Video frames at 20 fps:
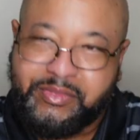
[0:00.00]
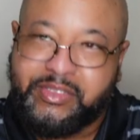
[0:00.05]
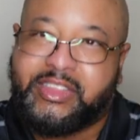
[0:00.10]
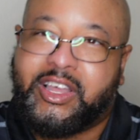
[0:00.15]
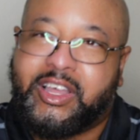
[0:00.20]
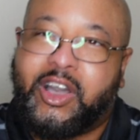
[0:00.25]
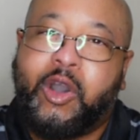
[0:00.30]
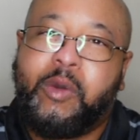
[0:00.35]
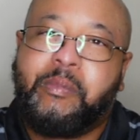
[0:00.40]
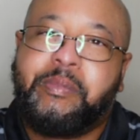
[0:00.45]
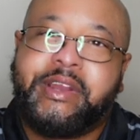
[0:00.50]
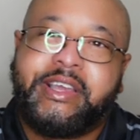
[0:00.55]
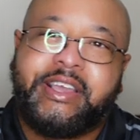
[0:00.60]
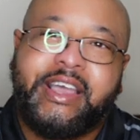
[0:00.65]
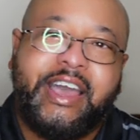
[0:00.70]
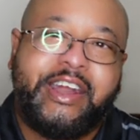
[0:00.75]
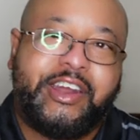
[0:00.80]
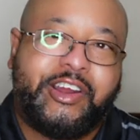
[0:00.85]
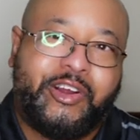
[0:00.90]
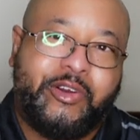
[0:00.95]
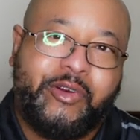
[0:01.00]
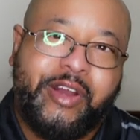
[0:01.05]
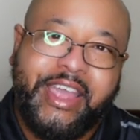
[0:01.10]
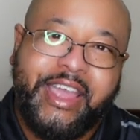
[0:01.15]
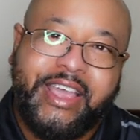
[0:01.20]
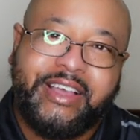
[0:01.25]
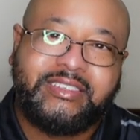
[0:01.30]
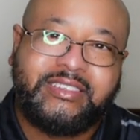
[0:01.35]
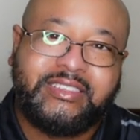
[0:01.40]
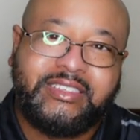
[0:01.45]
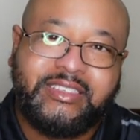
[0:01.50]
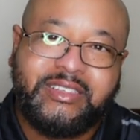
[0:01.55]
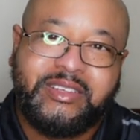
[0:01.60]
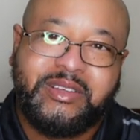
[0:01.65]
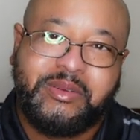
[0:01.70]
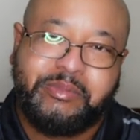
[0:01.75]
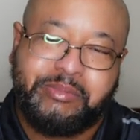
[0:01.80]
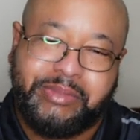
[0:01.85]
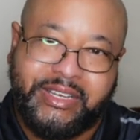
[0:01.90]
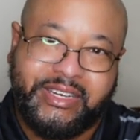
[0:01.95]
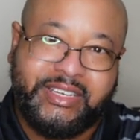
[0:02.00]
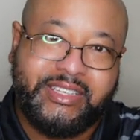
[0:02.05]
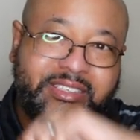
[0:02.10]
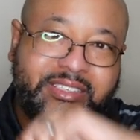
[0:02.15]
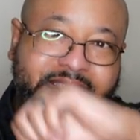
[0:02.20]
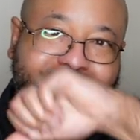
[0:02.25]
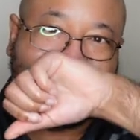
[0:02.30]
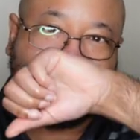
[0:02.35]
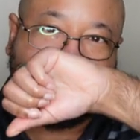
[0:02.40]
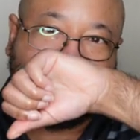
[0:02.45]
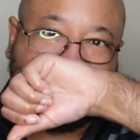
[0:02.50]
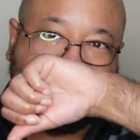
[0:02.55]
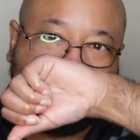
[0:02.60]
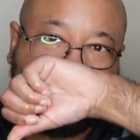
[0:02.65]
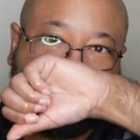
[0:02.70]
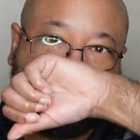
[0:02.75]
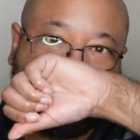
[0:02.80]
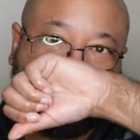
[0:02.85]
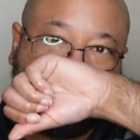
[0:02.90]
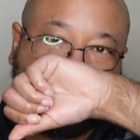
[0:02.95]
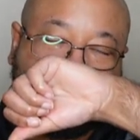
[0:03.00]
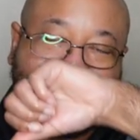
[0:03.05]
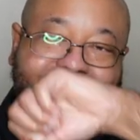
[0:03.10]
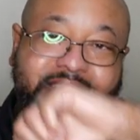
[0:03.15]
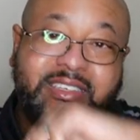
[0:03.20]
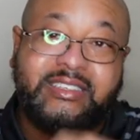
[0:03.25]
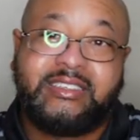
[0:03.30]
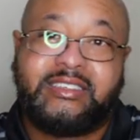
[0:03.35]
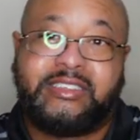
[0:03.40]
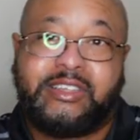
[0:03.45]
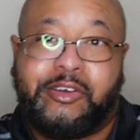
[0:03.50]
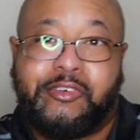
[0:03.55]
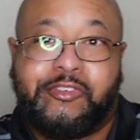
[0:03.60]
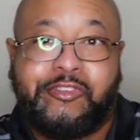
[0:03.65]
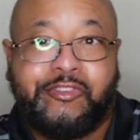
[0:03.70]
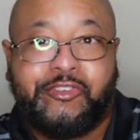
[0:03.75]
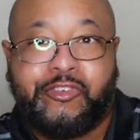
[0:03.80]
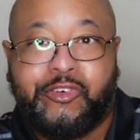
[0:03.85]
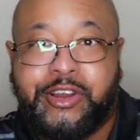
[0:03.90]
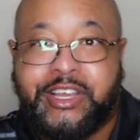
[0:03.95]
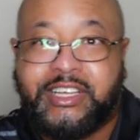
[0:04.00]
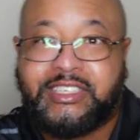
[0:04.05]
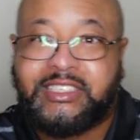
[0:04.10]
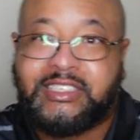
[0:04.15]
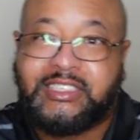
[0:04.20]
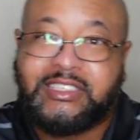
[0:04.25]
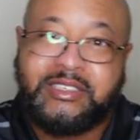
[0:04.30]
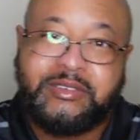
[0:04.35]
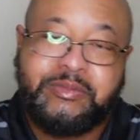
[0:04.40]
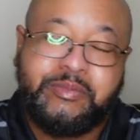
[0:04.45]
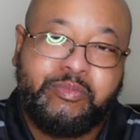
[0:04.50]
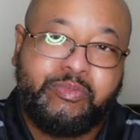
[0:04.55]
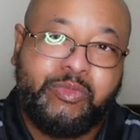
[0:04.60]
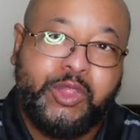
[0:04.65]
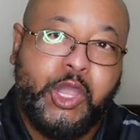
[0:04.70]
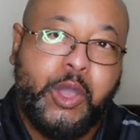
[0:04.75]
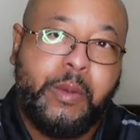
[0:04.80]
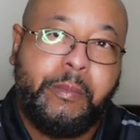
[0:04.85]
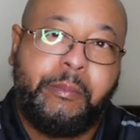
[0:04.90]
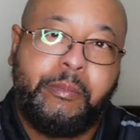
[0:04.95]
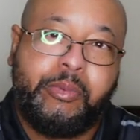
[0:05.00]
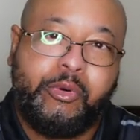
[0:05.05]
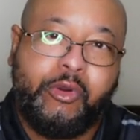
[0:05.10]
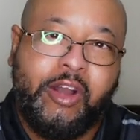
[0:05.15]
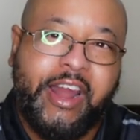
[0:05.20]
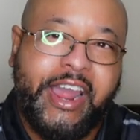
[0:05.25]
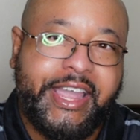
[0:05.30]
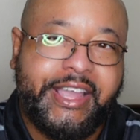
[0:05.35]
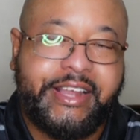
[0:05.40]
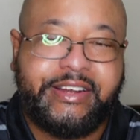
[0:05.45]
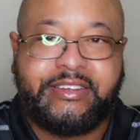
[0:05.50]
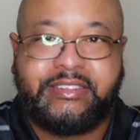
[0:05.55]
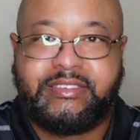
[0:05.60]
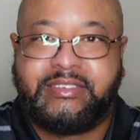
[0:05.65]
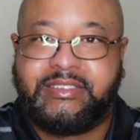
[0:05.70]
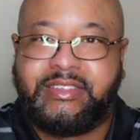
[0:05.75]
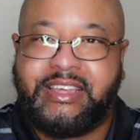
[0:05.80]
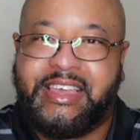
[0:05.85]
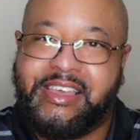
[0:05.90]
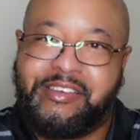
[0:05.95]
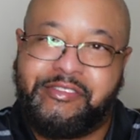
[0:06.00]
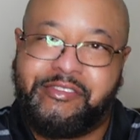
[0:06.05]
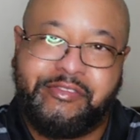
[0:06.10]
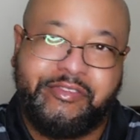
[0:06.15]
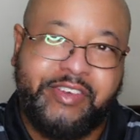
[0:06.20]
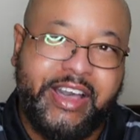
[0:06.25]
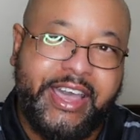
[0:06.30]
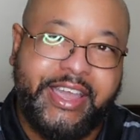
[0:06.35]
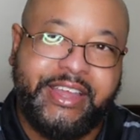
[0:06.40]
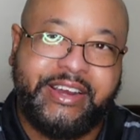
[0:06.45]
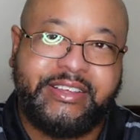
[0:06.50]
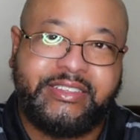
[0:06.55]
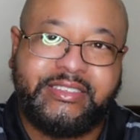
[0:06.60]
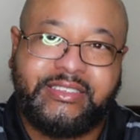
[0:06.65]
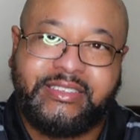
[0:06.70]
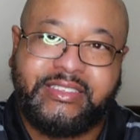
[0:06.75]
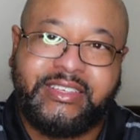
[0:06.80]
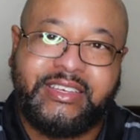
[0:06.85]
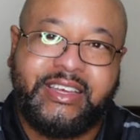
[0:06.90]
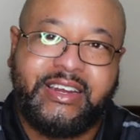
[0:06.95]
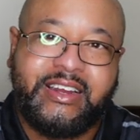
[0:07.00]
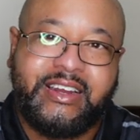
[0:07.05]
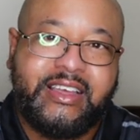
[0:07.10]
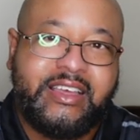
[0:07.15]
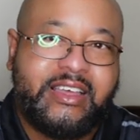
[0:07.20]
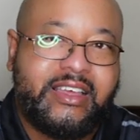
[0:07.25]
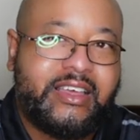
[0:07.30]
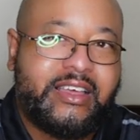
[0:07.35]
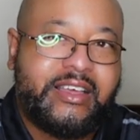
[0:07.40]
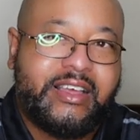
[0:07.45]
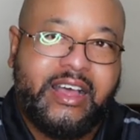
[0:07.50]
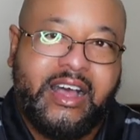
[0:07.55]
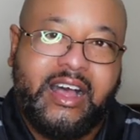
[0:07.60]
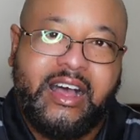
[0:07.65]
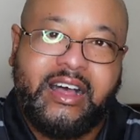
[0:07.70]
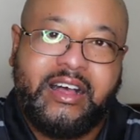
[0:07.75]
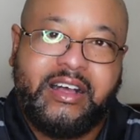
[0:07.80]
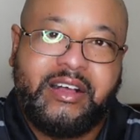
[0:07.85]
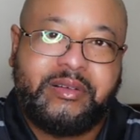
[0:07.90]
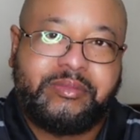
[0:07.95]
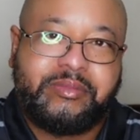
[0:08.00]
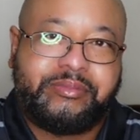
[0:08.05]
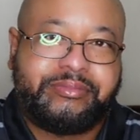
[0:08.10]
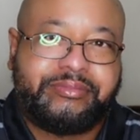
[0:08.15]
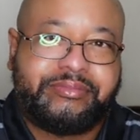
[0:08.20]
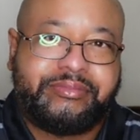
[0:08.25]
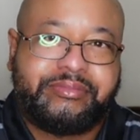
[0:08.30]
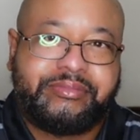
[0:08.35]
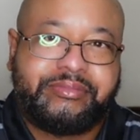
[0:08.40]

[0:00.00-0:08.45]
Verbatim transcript: the opening kind of grassy, but it's just, this is a fresh, bright, inviting scent. Um,